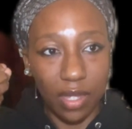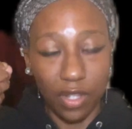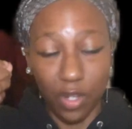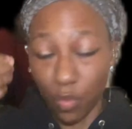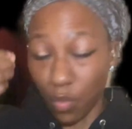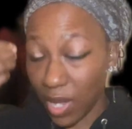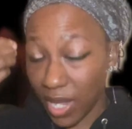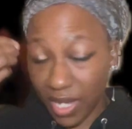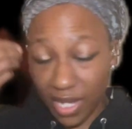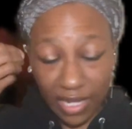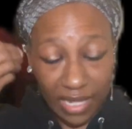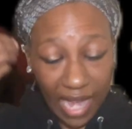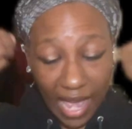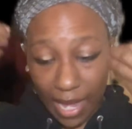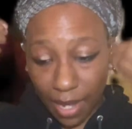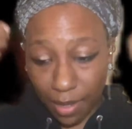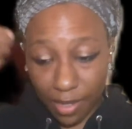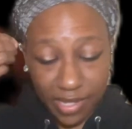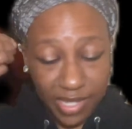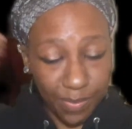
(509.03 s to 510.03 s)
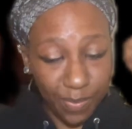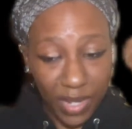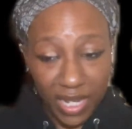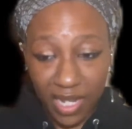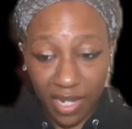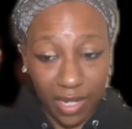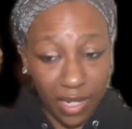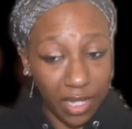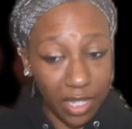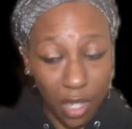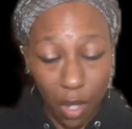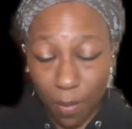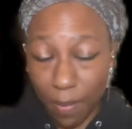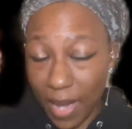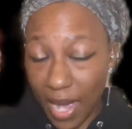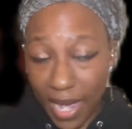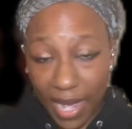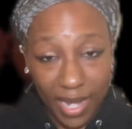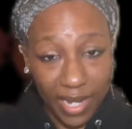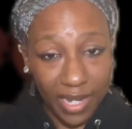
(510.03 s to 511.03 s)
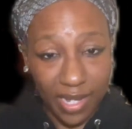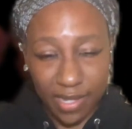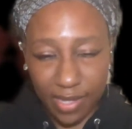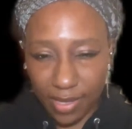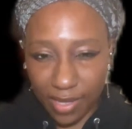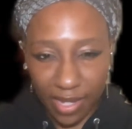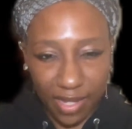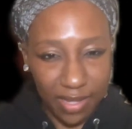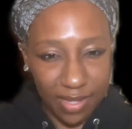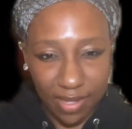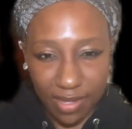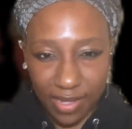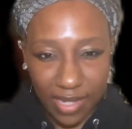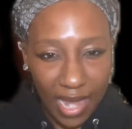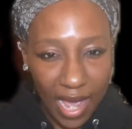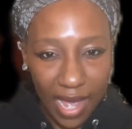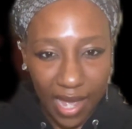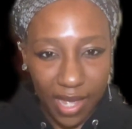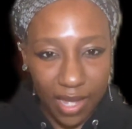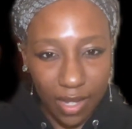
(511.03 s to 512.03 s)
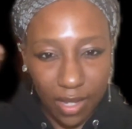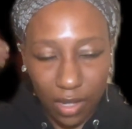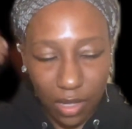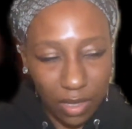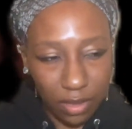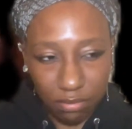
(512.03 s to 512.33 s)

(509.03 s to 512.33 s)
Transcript: the way the light is bending in your mind is, it's not,